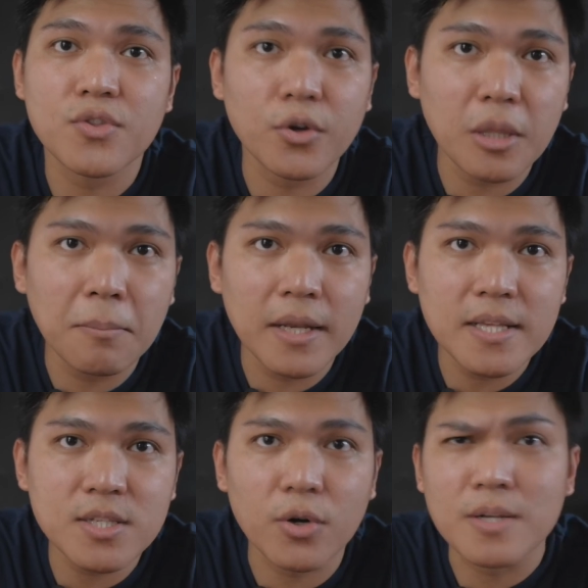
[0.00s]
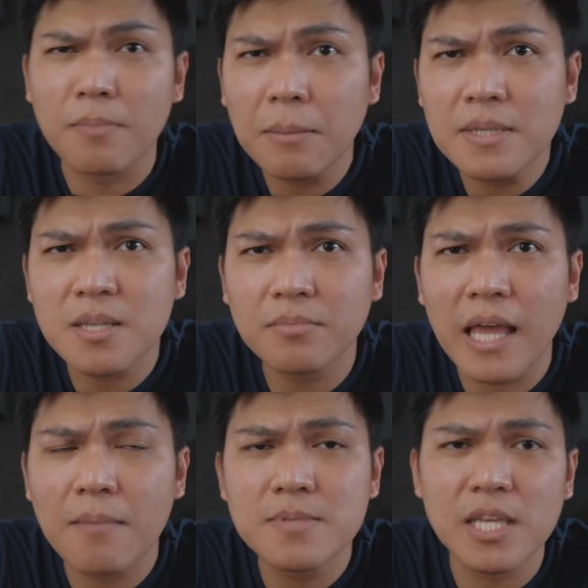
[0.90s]
30 minutes or maybe
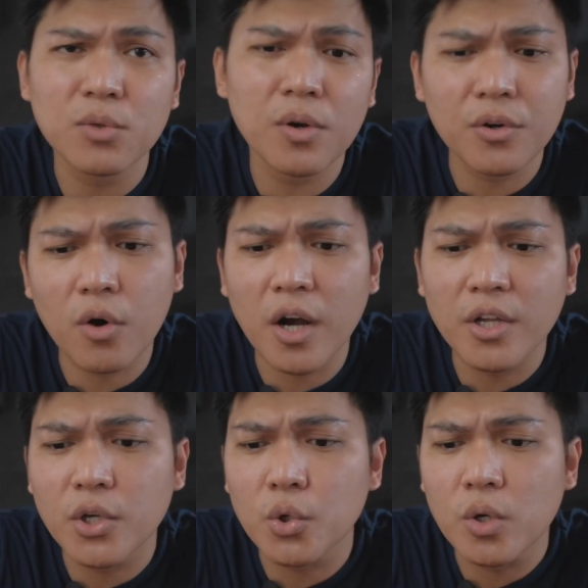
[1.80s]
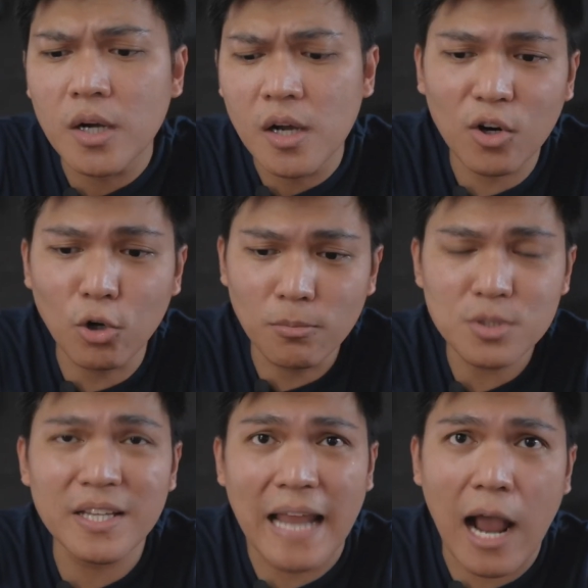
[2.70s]
sometimes it will require you
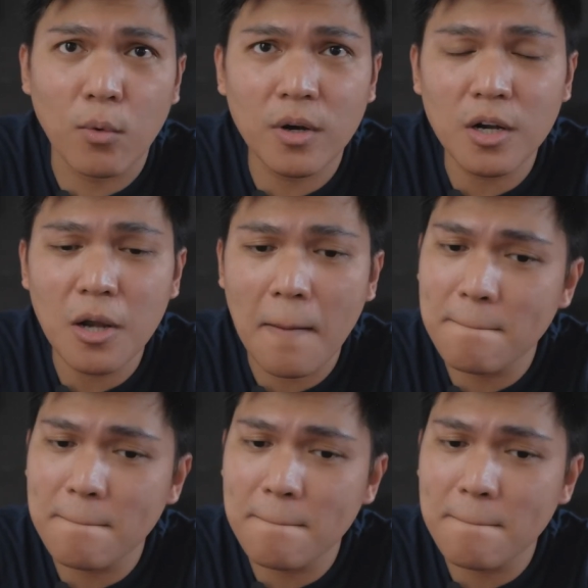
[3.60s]
almost an hour,